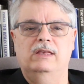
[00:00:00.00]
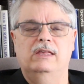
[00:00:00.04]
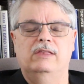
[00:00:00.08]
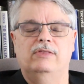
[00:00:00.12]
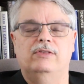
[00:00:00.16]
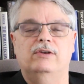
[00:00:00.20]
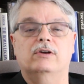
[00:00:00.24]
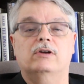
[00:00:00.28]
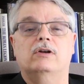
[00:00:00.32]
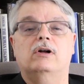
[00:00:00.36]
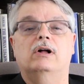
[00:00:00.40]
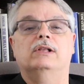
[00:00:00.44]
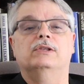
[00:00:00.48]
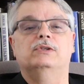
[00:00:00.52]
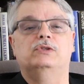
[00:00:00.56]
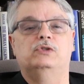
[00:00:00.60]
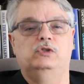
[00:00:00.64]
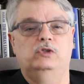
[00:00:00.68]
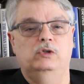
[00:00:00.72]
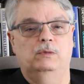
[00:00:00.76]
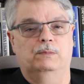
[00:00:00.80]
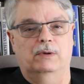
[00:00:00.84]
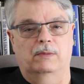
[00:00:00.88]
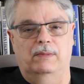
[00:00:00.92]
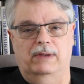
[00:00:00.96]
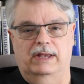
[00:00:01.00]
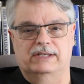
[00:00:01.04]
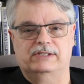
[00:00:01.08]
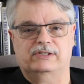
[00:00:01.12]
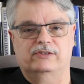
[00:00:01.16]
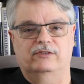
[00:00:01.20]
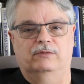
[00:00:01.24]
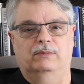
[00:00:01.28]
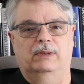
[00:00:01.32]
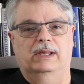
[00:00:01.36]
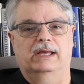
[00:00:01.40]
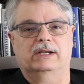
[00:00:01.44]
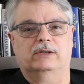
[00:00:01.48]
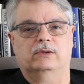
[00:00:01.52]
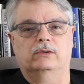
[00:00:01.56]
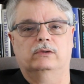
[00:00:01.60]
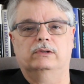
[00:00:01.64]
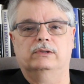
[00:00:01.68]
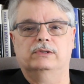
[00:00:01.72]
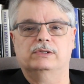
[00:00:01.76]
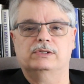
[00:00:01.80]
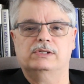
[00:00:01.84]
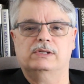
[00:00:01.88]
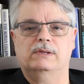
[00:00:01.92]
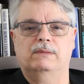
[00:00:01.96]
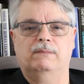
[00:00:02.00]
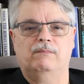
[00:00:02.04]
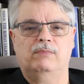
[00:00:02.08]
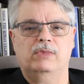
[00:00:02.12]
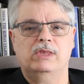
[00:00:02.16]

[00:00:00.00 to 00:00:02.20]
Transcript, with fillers: They're called supermassive black holes.